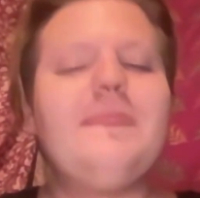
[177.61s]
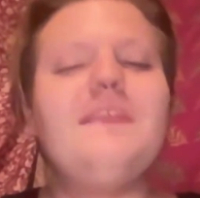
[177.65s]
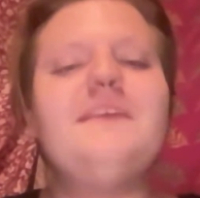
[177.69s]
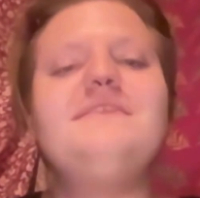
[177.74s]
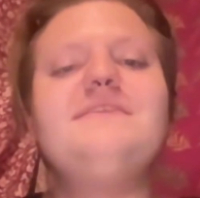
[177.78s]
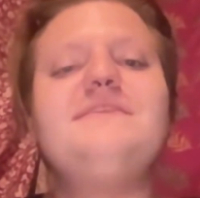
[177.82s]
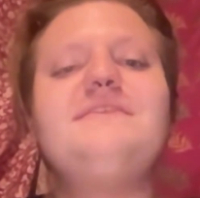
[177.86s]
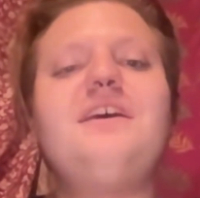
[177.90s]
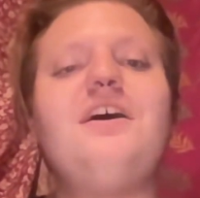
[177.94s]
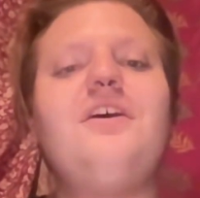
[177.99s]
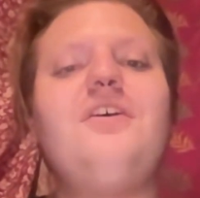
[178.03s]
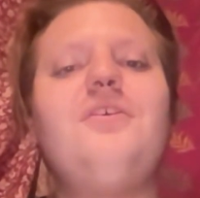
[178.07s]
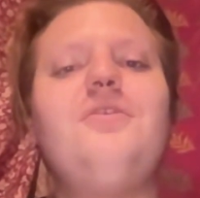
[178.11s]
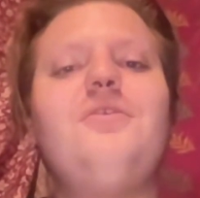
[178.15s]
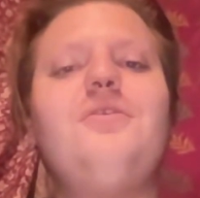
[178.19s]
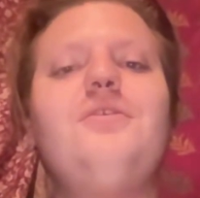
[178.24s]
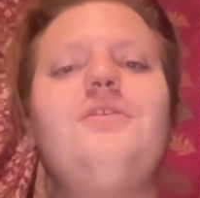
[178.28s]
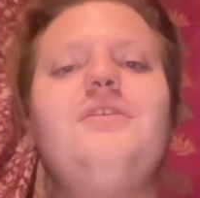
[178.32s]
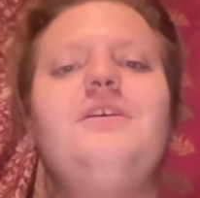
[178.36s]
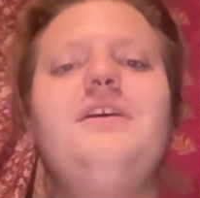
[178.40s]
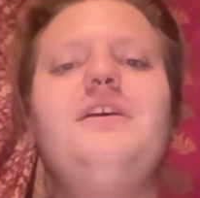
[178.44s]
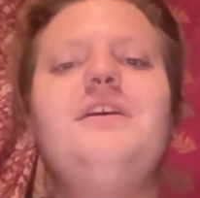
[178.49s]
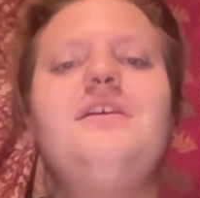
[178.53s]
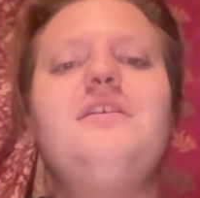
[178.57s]

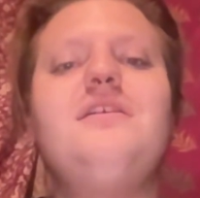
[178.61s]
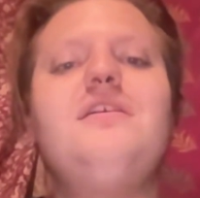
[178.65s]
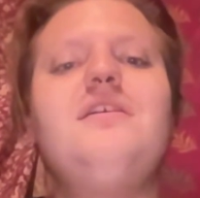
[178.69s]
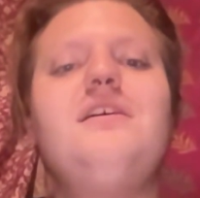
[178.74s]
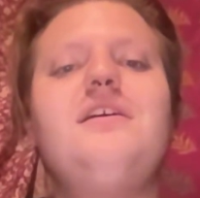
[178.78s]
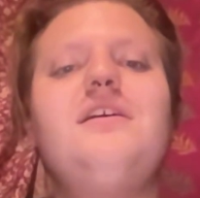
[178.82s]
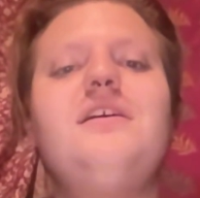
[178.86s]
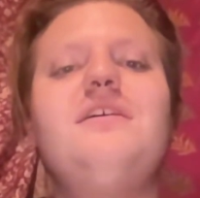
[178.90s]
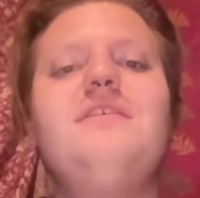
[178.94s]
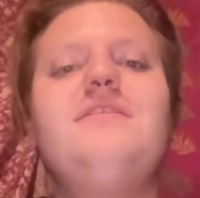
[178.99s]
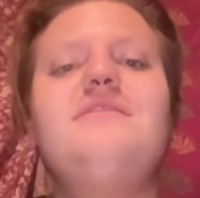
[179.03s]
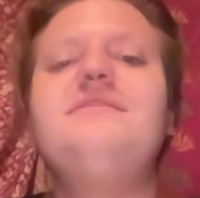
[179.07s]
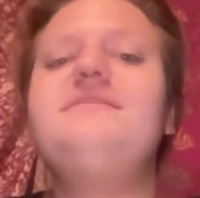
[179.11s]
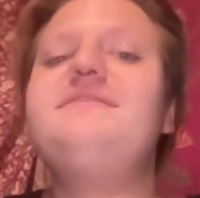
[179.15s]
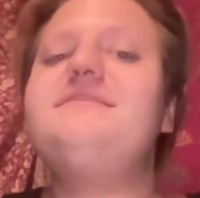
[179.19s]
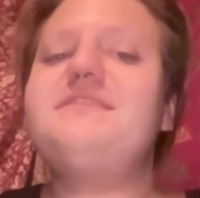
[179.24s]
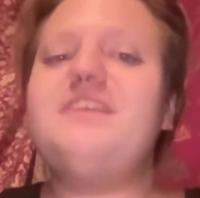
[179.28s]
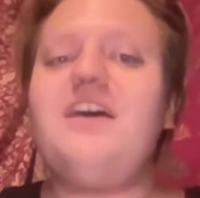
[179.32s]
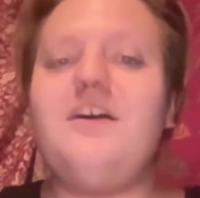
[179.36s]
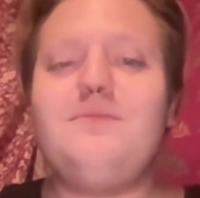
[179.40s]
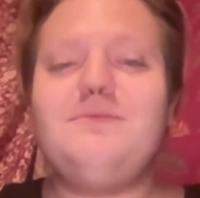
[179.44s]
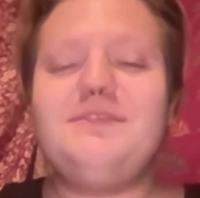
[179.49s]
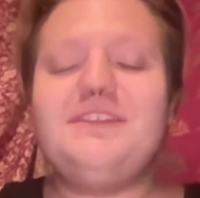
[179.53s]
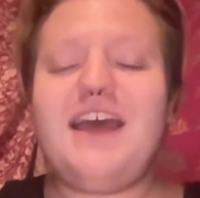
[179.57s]
So
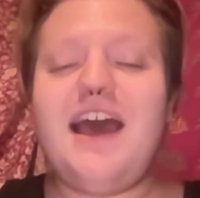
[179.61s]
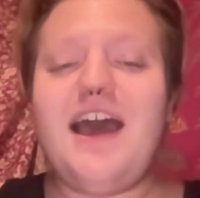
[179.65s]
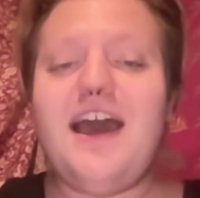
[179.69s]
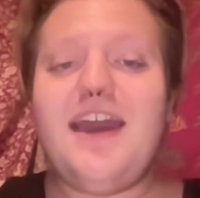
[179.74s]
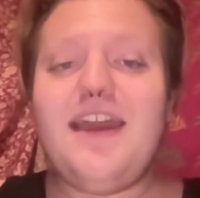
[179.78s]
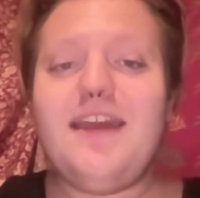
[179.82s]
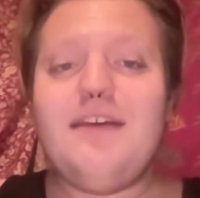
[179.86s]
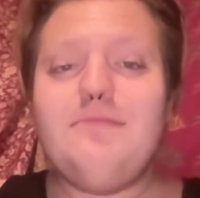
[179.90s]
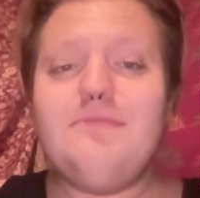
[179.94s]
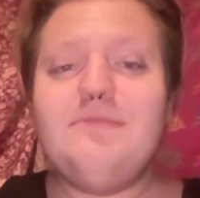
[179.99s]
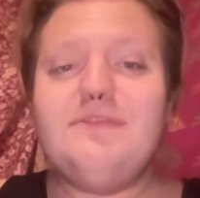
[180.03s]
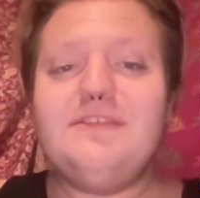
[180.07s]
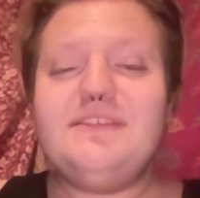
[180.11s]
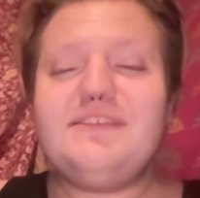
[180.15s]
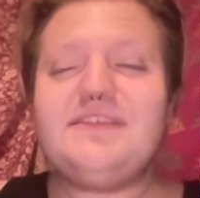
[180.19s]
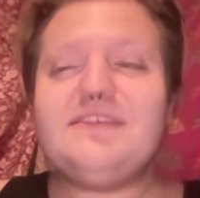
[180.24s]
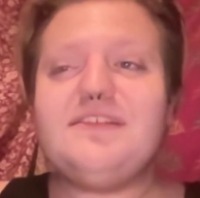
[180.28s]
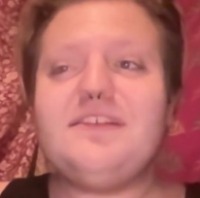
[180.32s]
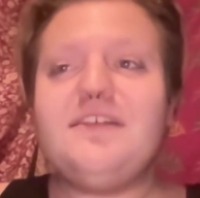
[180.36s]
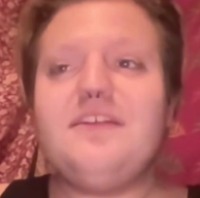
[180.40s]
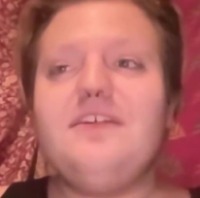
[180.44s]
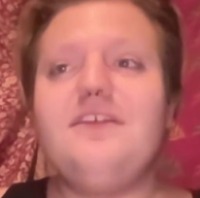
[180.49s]
sometimes